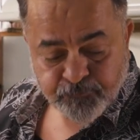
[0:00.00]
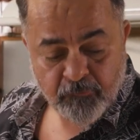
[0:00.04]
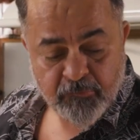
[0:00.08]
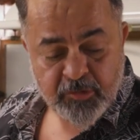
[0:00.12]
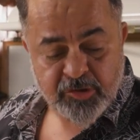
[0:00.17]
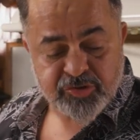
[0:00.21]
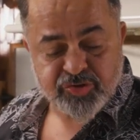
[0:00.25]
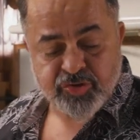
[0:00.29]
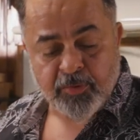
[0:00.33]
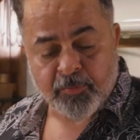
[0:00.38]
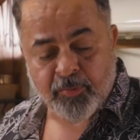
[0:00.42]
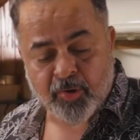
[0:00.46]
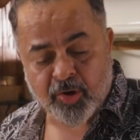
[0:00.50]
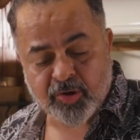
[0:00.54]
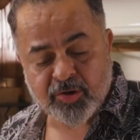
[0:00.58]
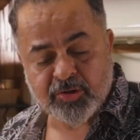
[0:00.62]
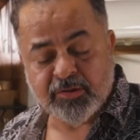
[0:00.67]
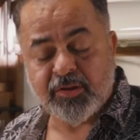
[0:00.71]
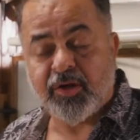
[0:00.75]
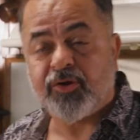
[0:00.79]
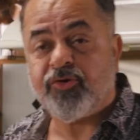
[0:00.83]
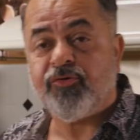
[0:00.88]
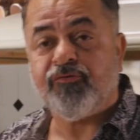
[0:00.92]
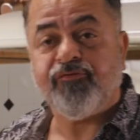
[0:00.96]
It's important
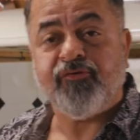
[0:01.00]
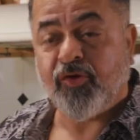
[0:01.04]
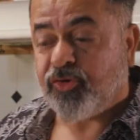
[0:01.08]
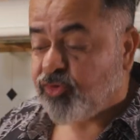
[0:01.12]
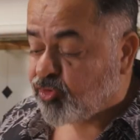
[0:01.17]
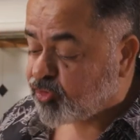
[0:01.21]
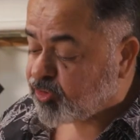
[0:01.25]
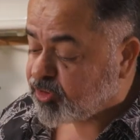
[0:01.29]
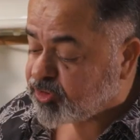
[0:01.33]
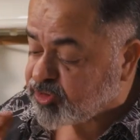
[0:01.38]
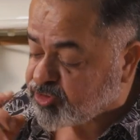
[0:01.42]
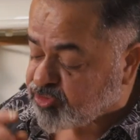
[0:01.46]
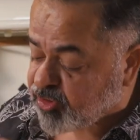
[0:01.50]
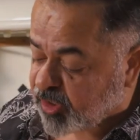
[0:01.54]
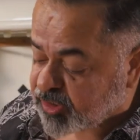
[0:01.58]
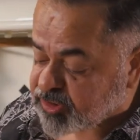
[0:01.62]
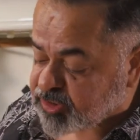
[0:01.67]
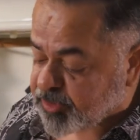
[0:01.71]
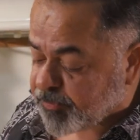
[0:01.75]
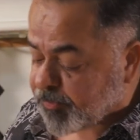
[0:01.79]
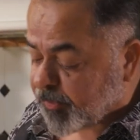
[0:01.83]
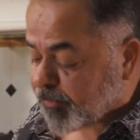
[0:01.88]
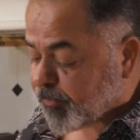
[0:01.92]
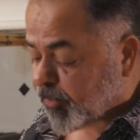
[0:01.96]
that you follow this
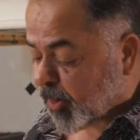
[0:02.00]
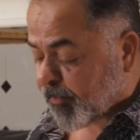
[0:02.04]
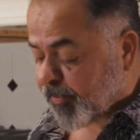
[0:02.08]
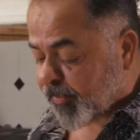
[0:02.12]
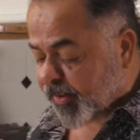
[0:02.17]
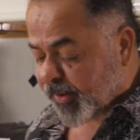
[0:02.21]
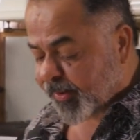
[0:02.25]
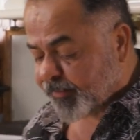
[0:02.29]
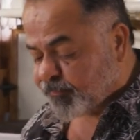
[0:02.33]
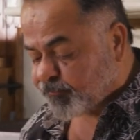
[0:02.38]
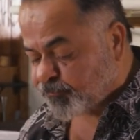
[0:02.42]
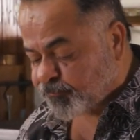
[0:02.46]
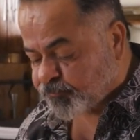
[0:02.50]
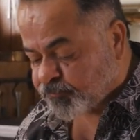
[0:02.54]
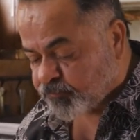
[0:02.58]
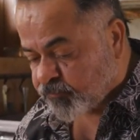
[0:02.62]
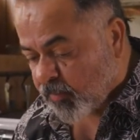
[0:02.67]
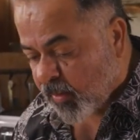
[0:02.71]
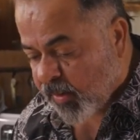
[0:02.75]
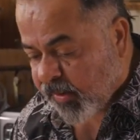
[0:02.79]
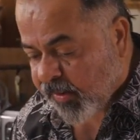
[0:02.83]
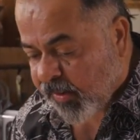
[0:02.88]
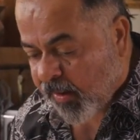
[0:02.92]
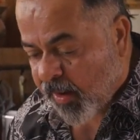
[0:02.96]
recipe properly.
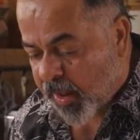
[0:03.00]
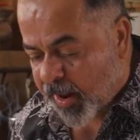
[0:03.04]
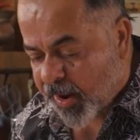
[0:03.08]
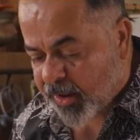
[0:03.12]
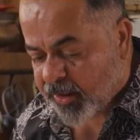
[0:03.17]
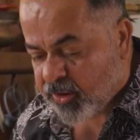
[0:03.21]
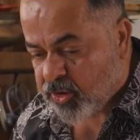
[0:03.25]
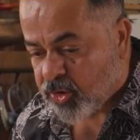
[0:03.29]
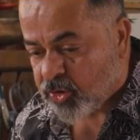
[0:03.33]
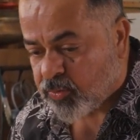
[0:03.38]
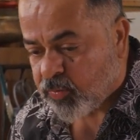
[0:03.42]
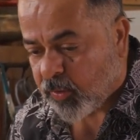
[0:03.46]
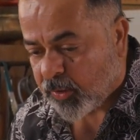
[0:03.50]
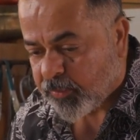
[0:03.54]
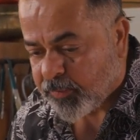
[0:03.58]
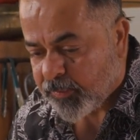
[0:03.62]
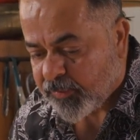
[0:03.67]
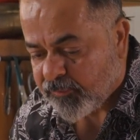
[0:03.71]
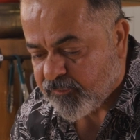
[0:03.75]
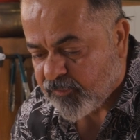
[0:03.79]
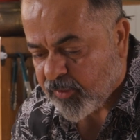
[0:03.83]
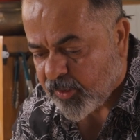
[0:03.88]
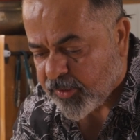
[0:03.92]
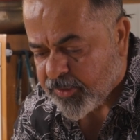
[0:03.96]
And look what
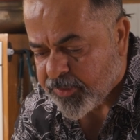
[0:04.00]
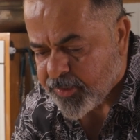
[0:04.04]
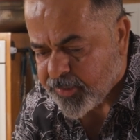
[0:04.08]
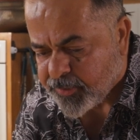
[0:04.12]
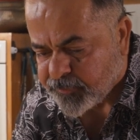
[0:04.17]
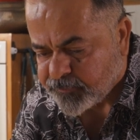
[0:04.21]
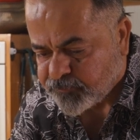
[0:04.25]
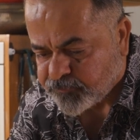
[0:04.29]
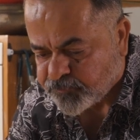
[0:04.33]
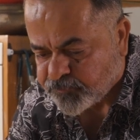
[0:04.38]
we've got here.